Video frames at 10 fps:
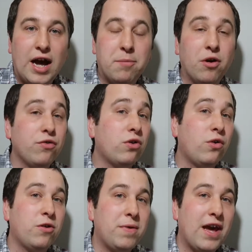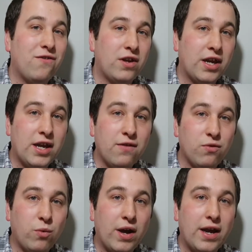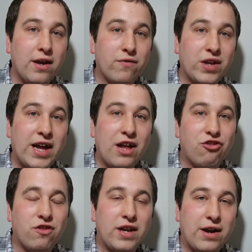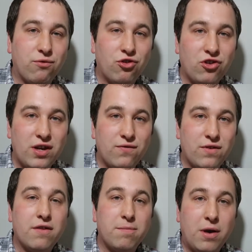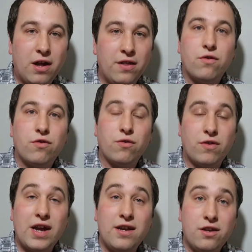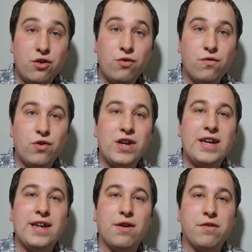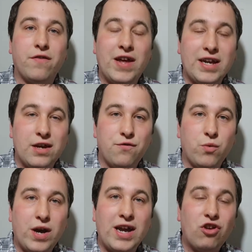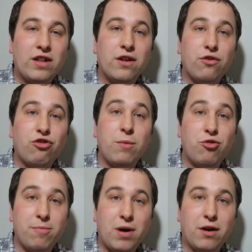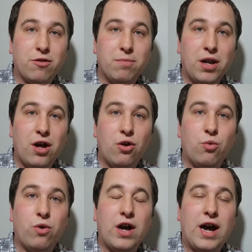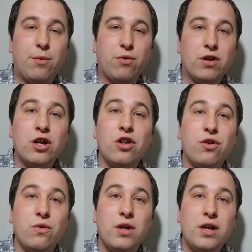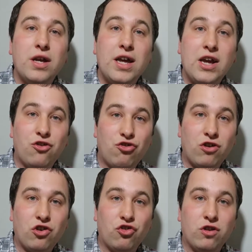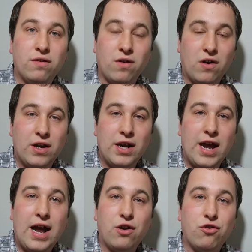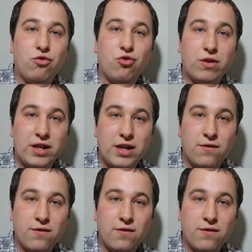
I'm also going to be having a giveaway of the gadget that I received this month, so stay tuned for details on that giveaway. Check the description box below where I will include instructions on how to join the